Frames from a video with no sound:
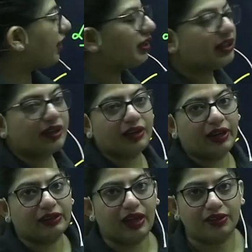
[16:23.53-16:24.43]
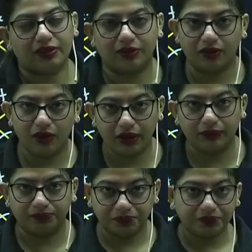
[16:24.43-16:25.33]
here like that. Okay.
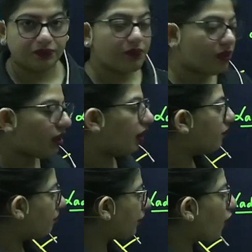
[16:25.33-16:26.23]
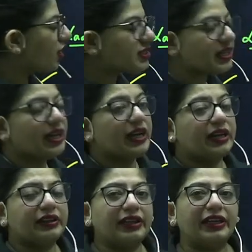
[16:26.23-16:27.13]
Because
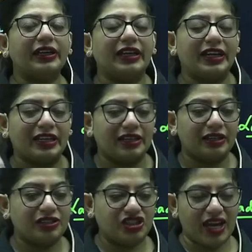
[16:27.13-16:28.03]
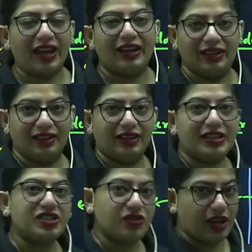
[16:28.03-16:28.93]
the gel
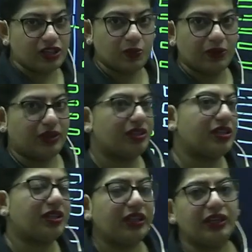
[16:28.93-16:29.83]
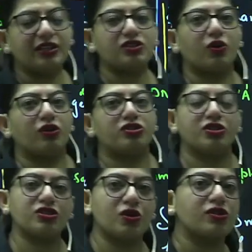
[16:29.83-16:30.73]
is transparent and DNA solution is also